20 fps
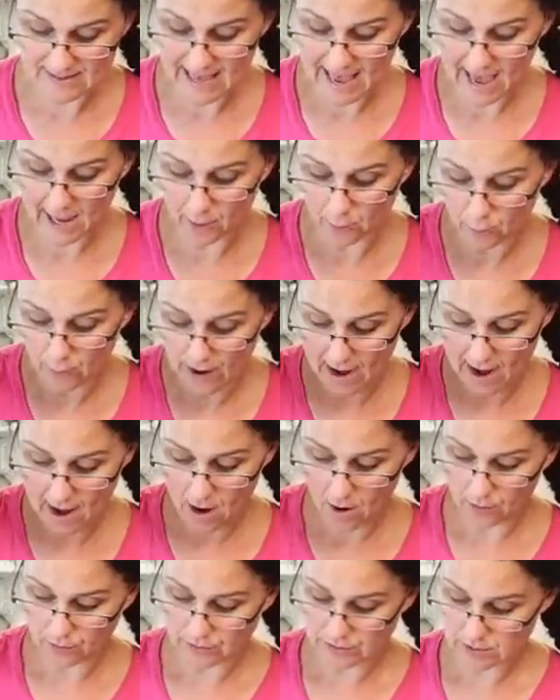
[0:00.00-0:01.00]
that
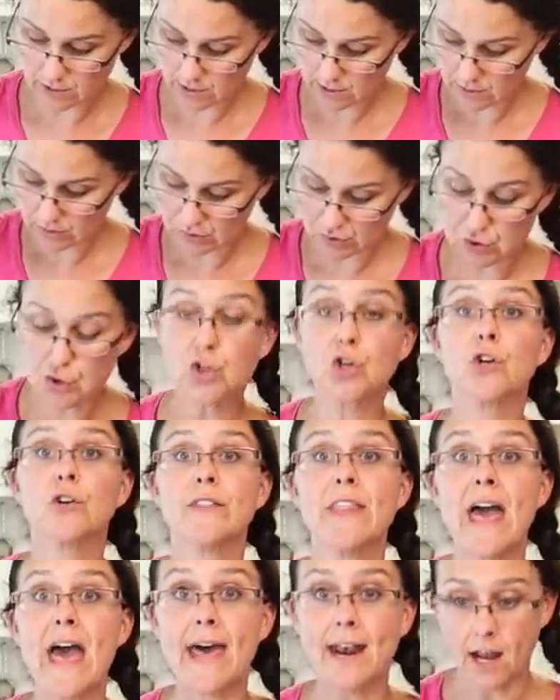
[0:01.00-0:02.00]
around, stir
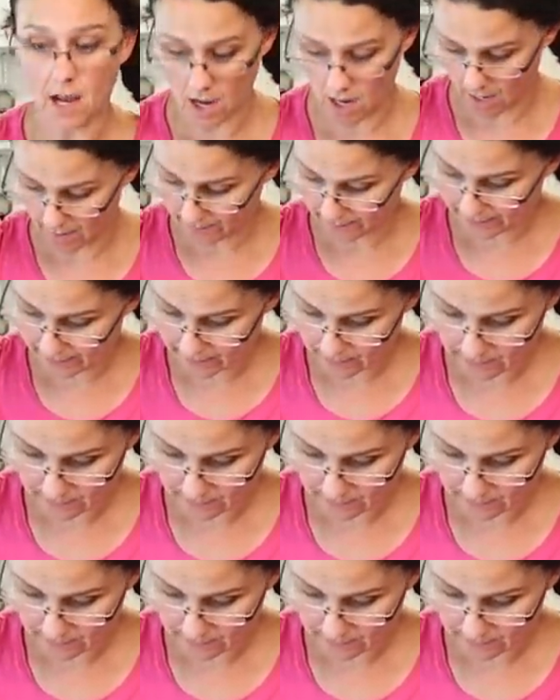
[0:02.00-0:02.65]
that up.